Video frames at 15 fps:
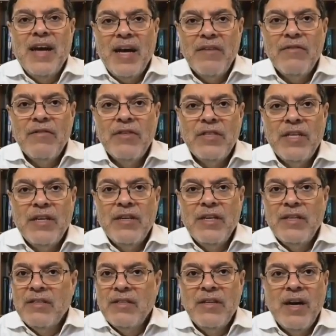an adversary.
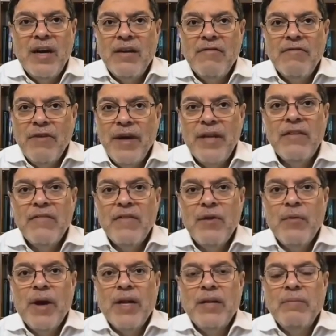It's not a friend of
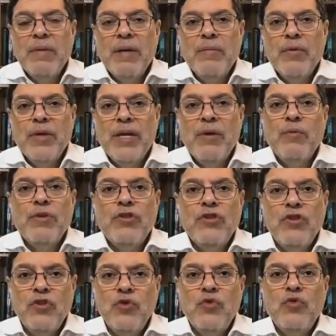the Iranian people. It
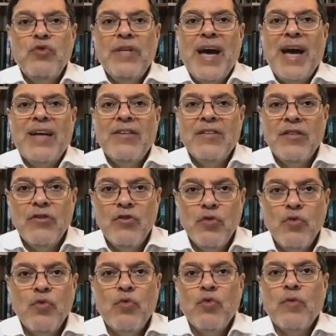was used as a
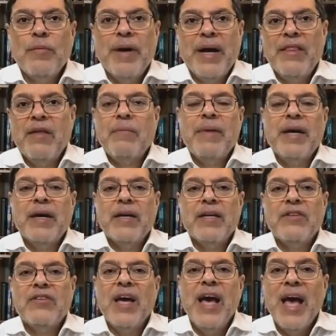tool by the
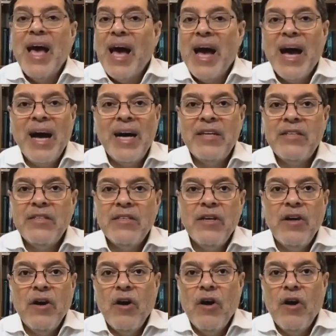Americans, as